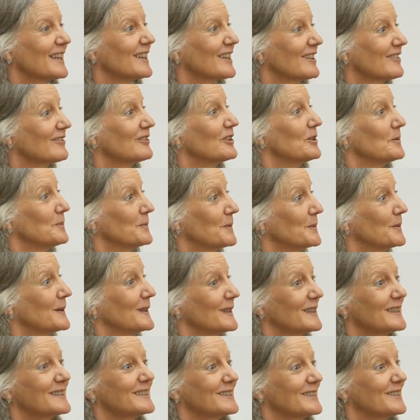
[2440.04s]
group
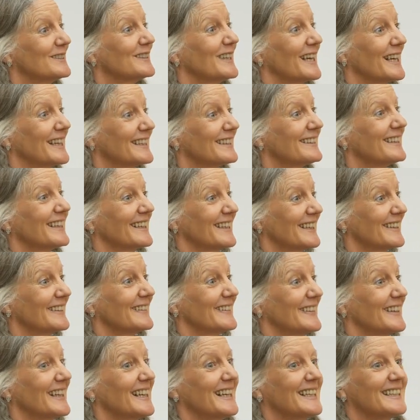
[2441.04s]
will do that. Thank you,
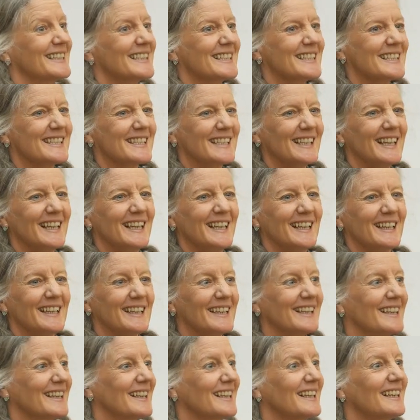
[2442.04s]
yes,
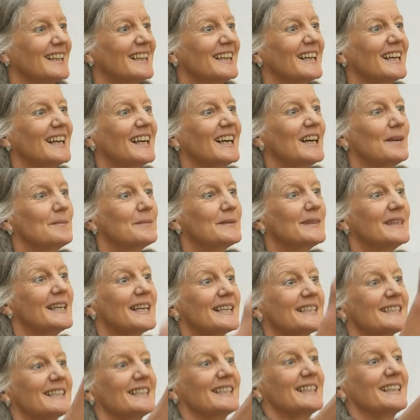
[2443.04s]
yeah.
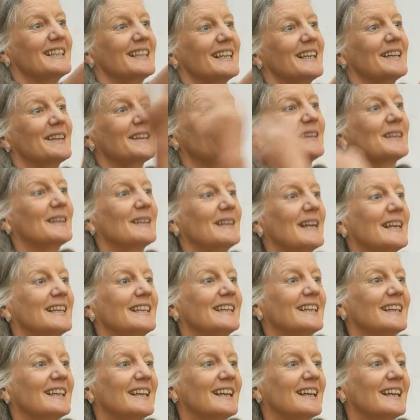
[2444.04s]
Yes, the lady.